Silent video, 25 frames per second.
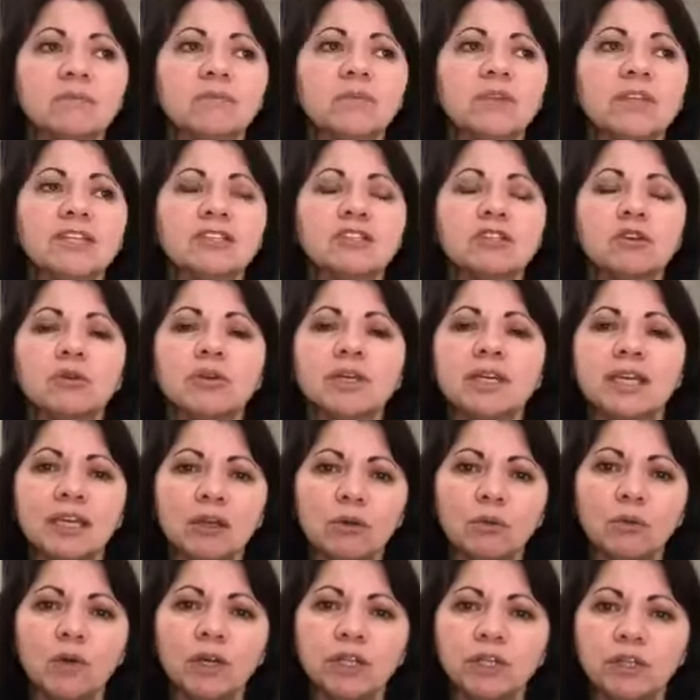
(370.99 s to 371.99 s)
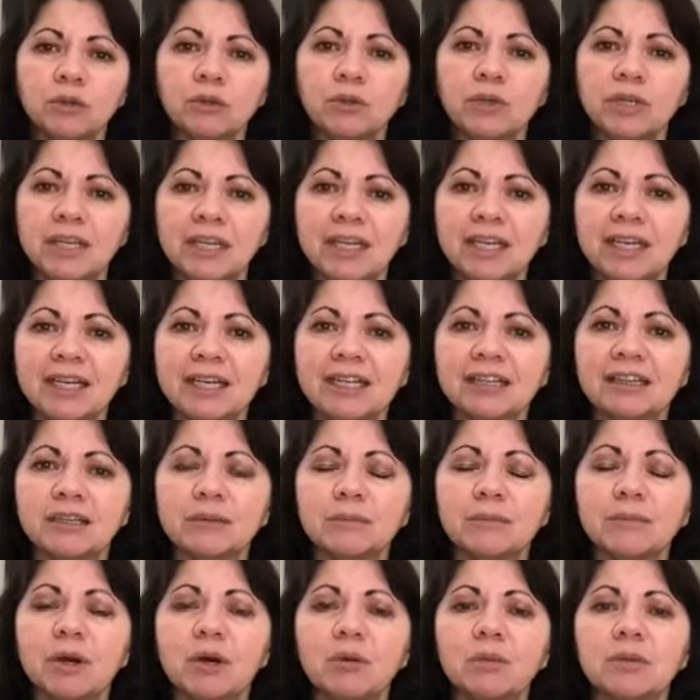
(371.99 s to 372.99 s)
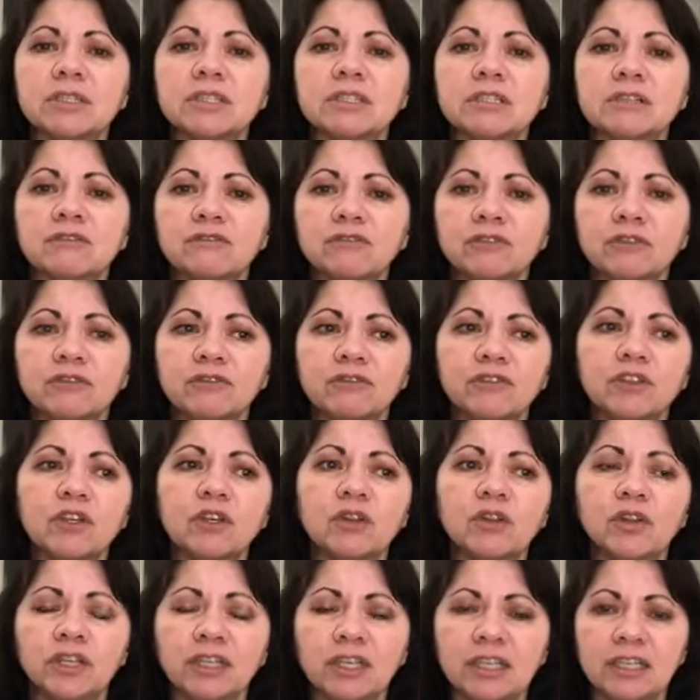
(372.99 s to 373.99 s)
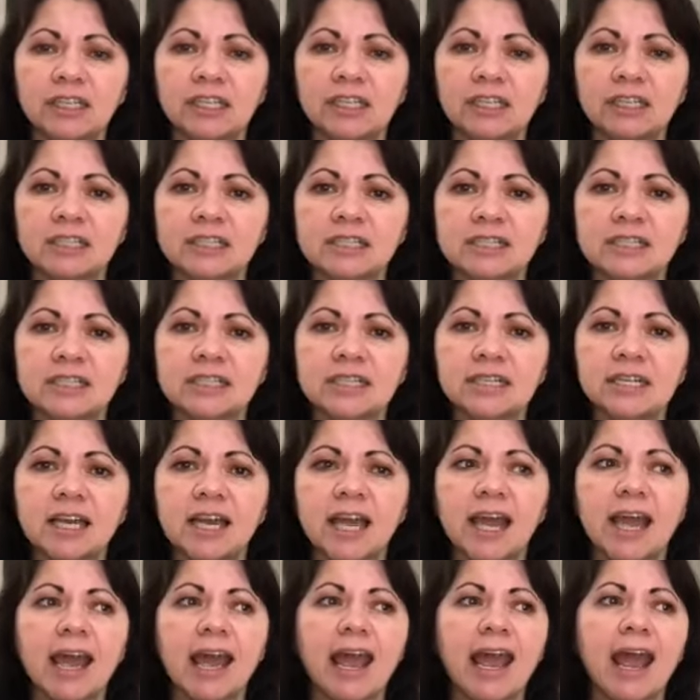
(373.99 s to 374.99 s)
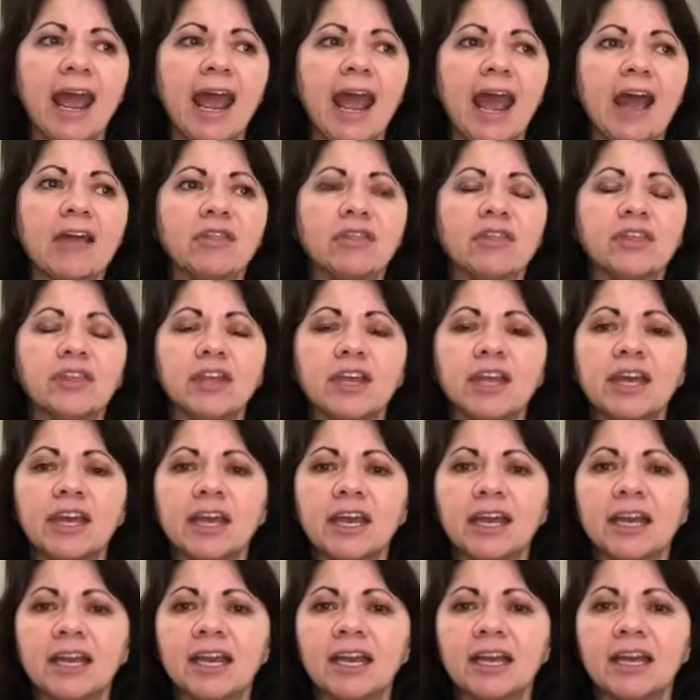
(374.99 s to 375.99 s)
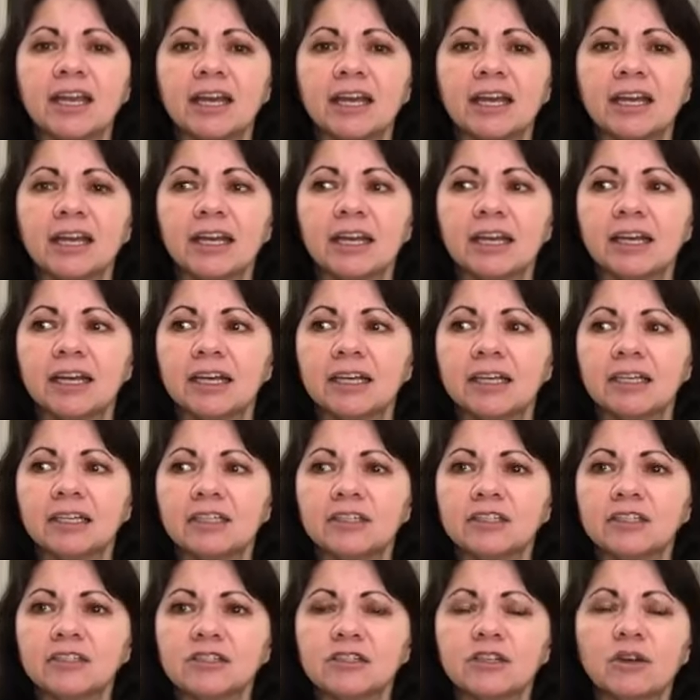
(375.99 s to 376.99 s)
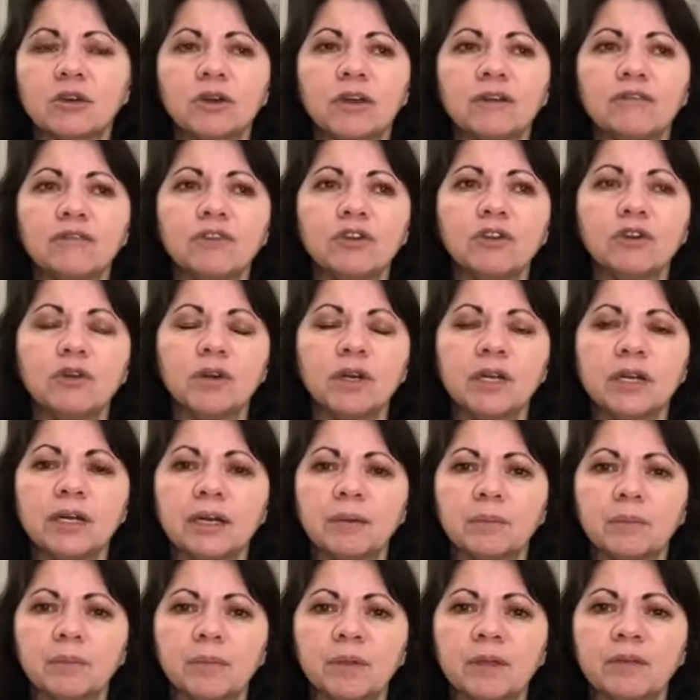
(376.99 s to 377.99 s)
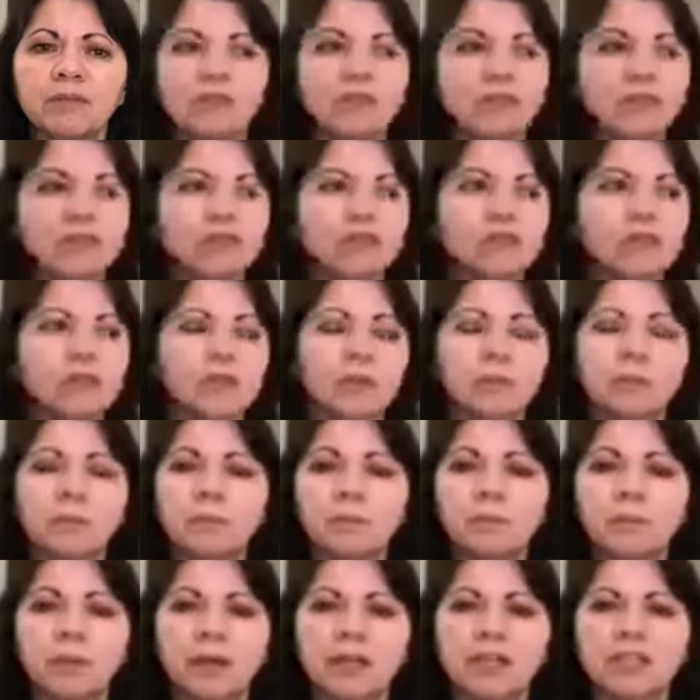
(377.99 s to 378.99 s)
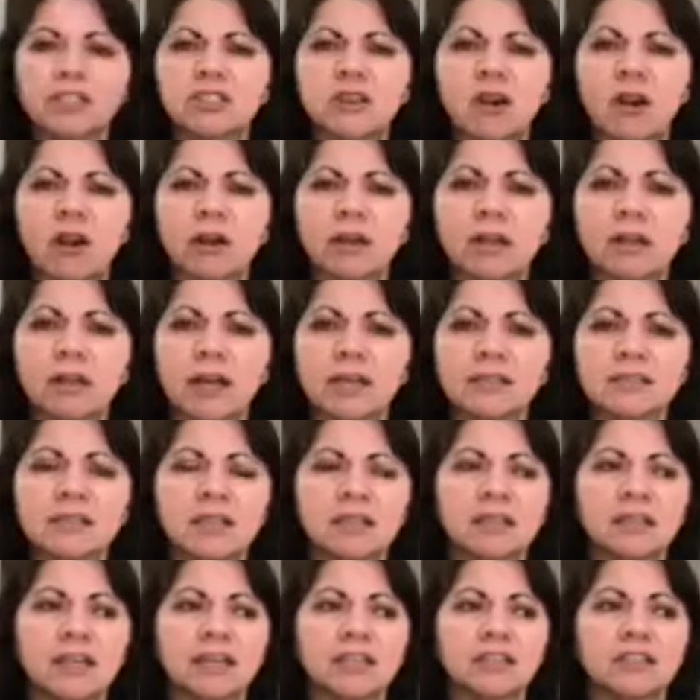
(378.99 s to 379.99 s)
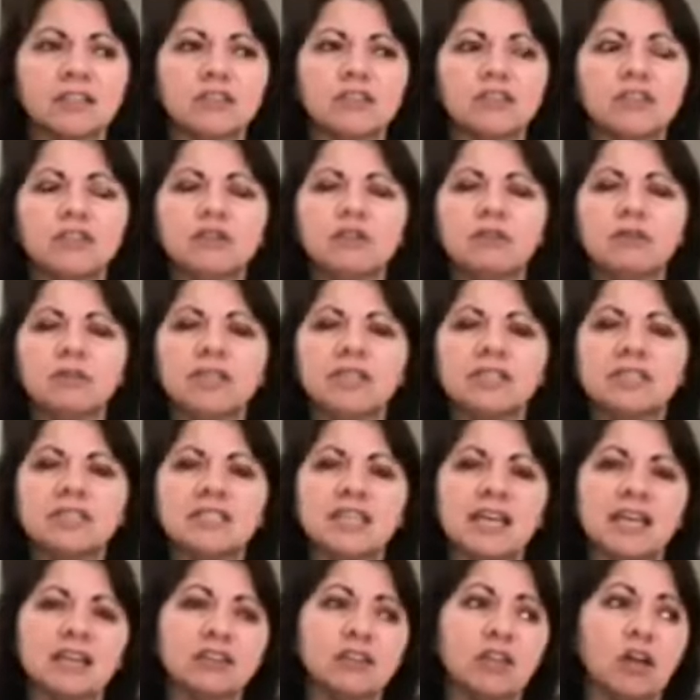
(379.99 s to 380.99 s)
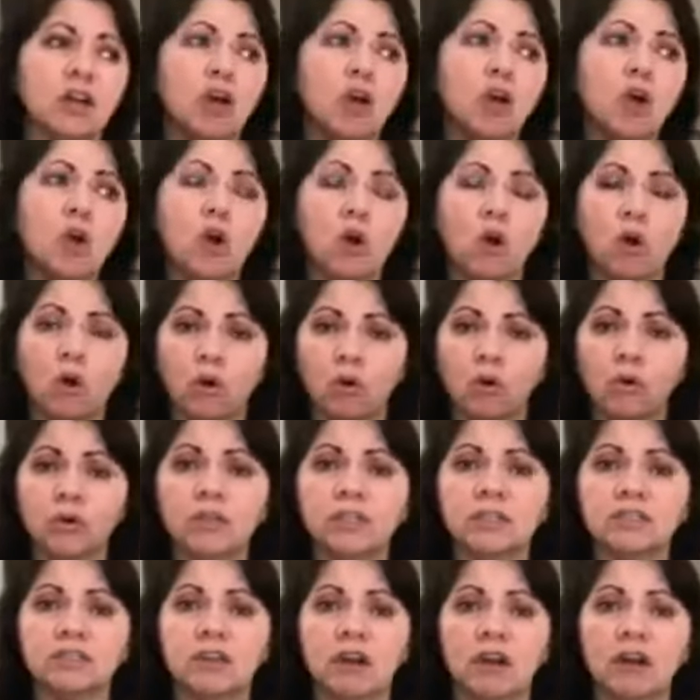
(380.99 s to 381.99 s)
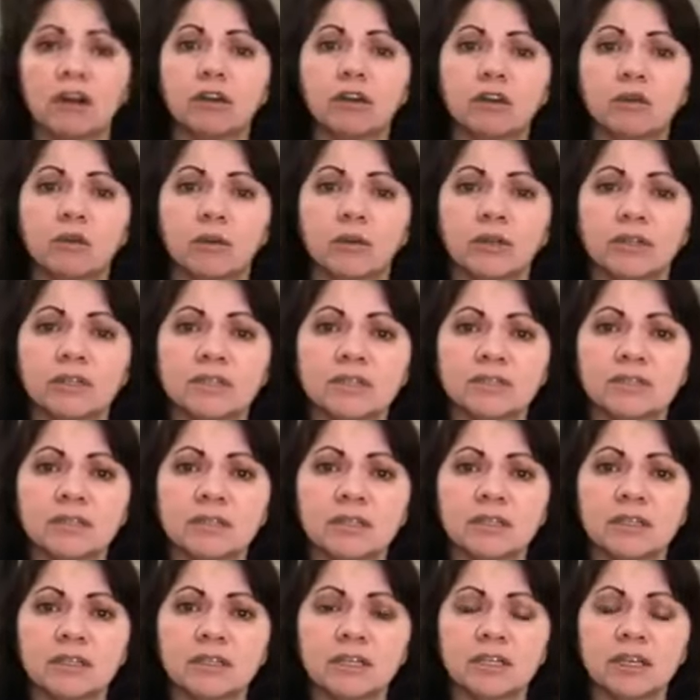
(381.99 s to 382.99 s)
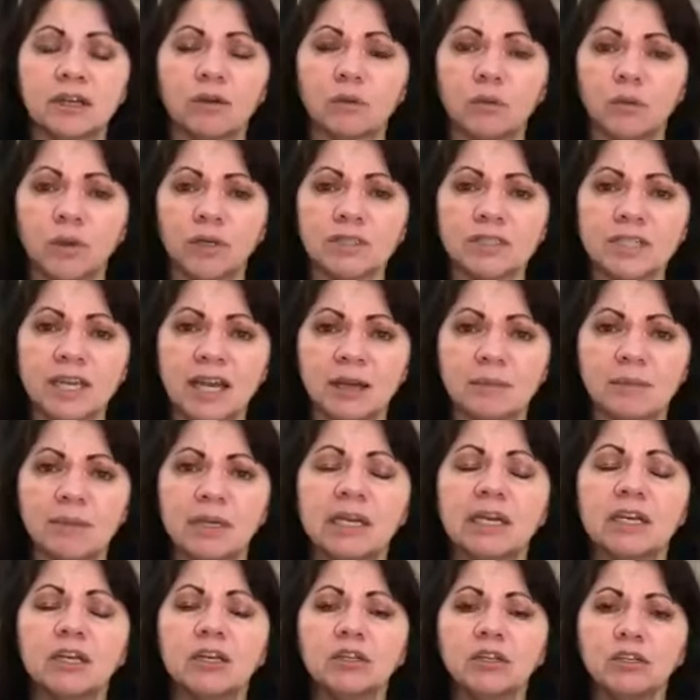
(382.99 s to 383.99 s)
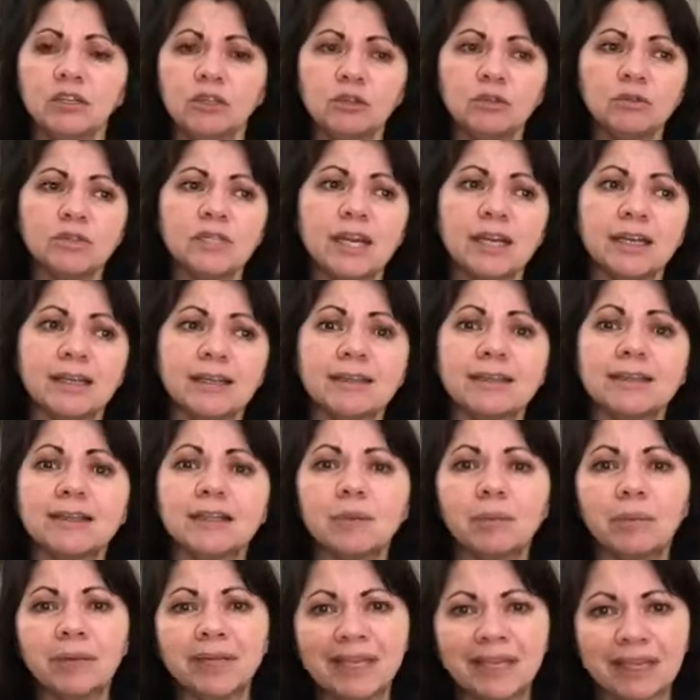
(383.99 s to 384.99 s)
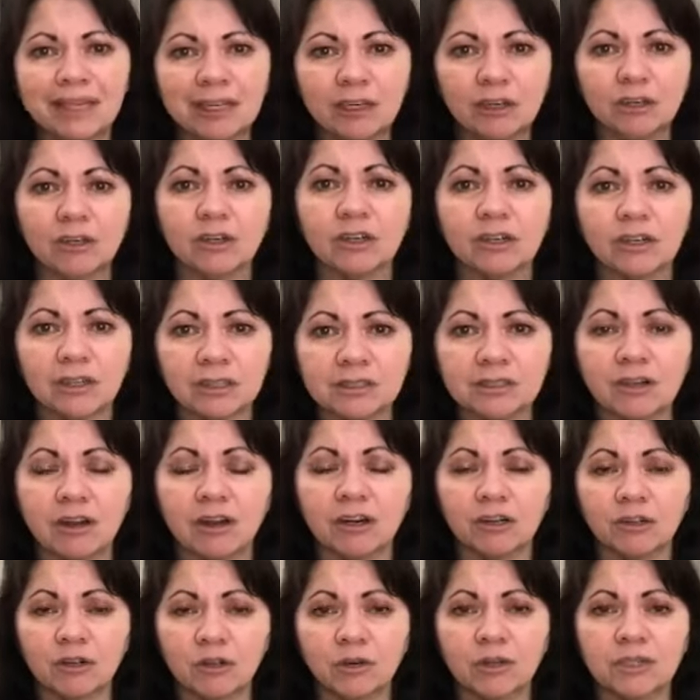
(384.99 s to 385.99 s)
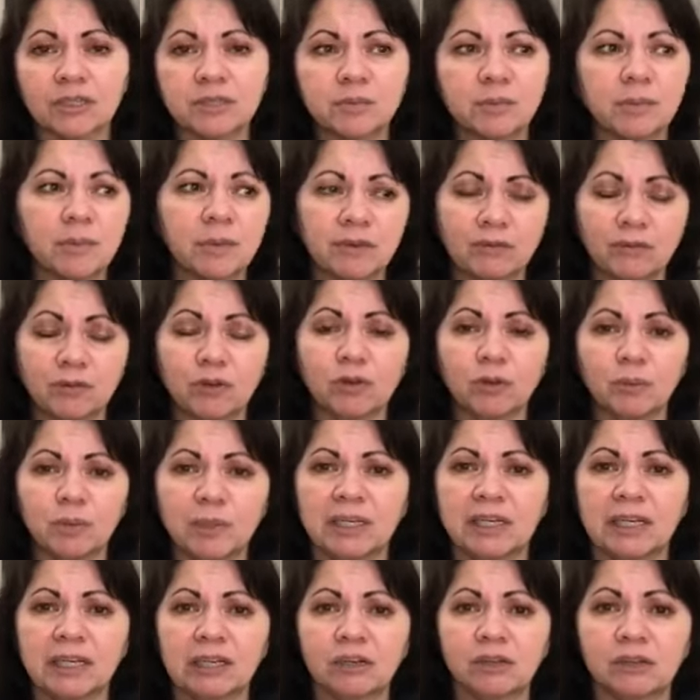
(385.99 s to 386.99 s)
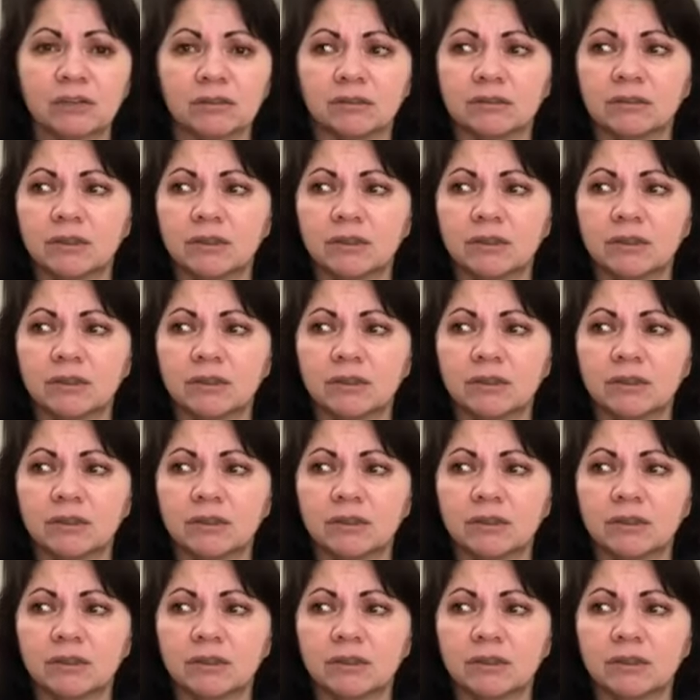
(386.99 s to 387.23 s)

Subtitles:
So get what you need at the moment to fulfill the needs. And then, so if you're doing a guitar class online, you don't need to take the whole guitar course at one time. You take the beginner guitar course if you're a beginner.